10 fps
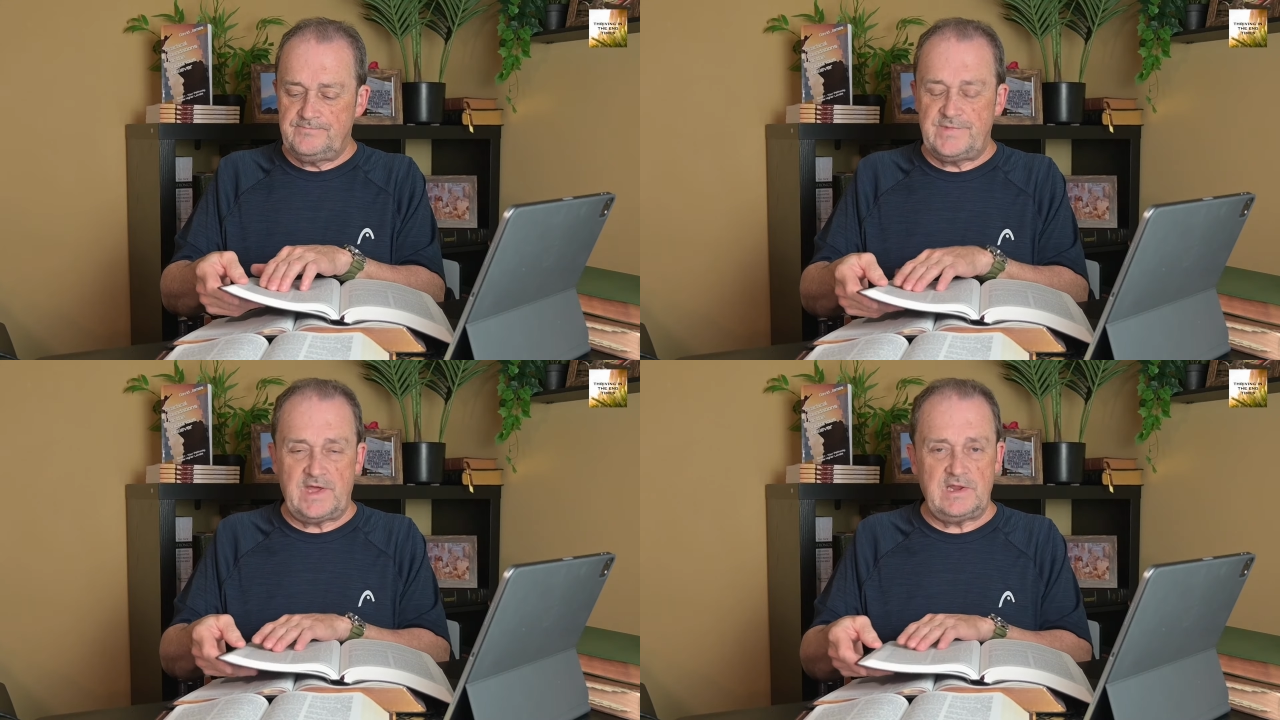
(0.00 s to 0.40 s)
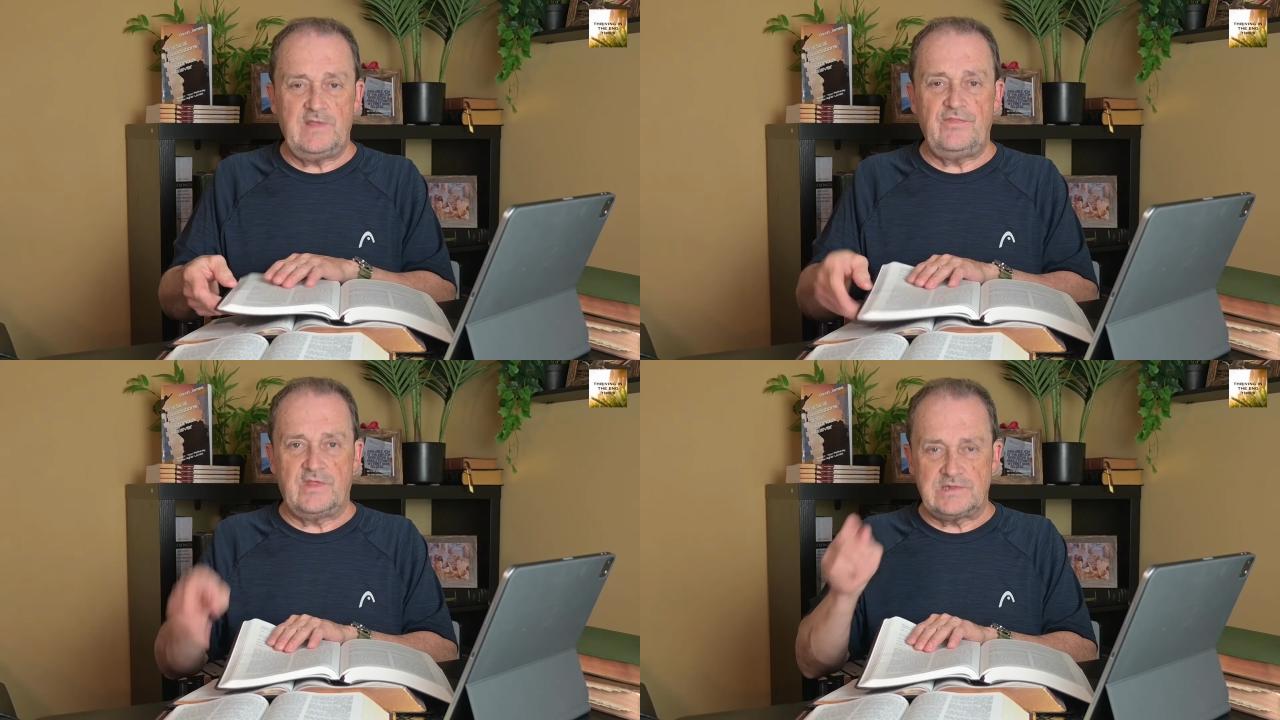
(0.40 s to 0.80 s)
that
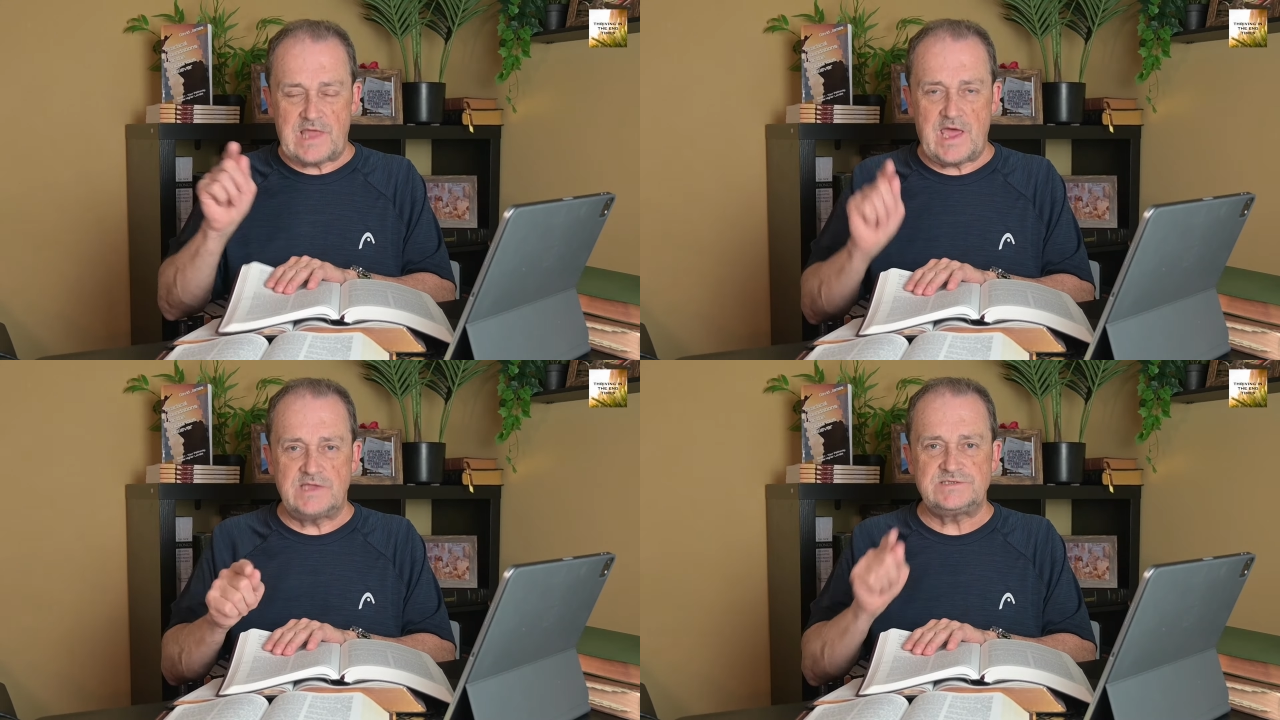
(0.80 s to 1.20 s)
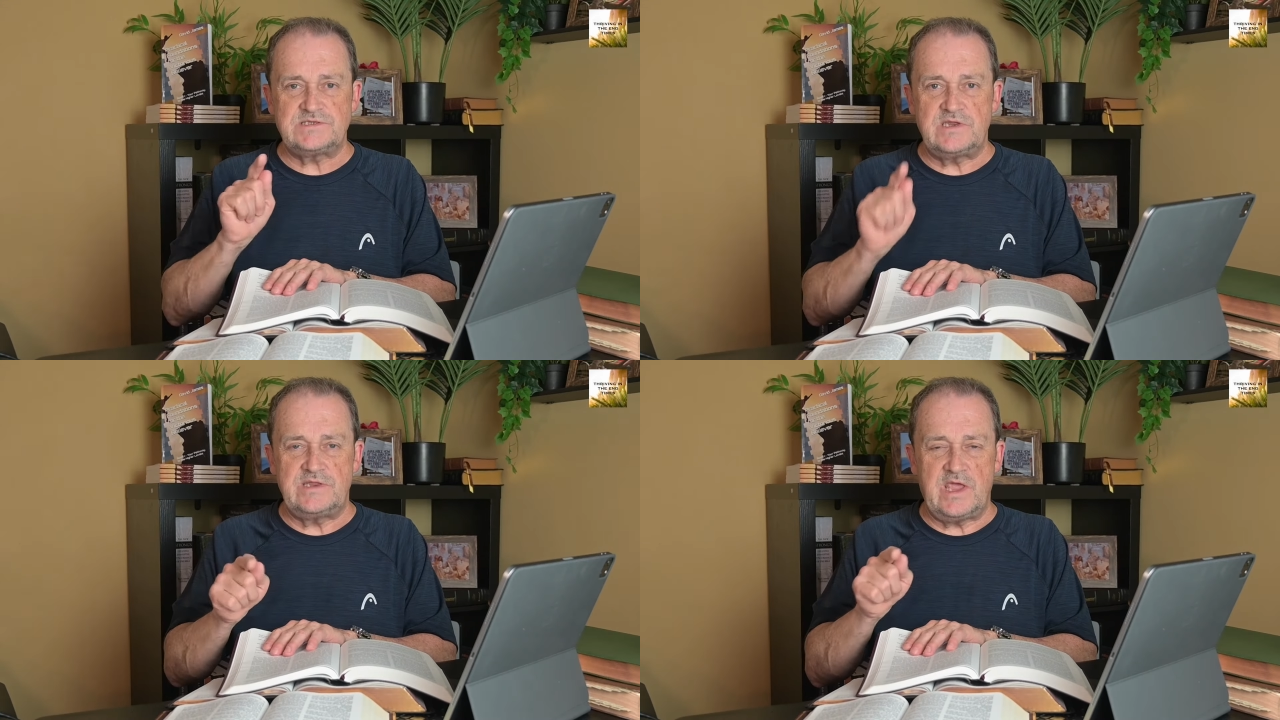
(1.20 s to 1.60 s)
in the last
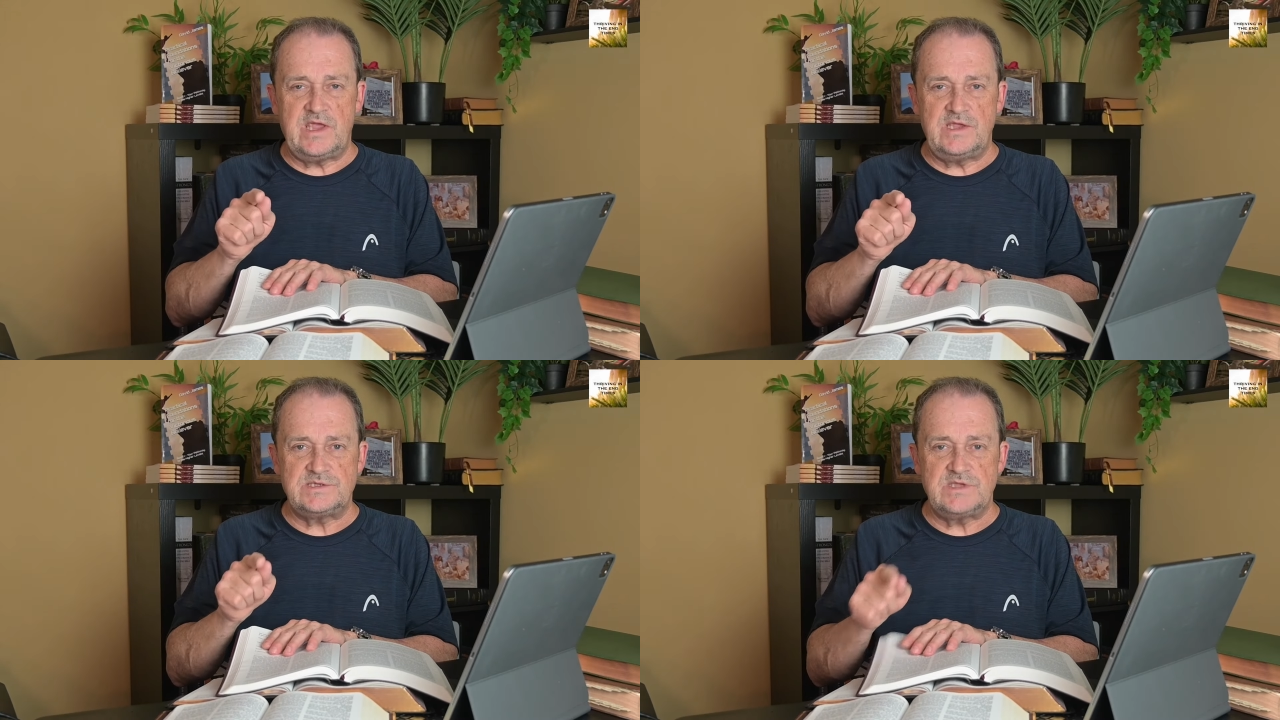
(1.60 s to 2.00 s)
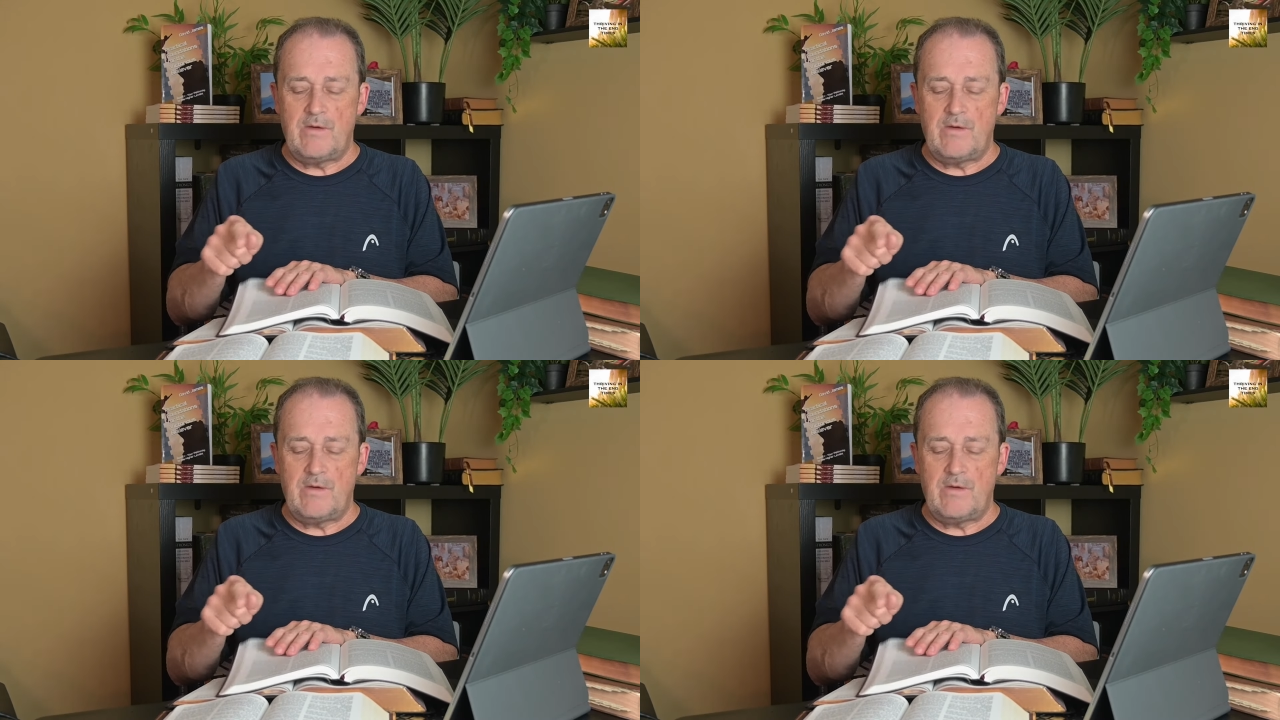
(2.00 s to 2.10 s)
days,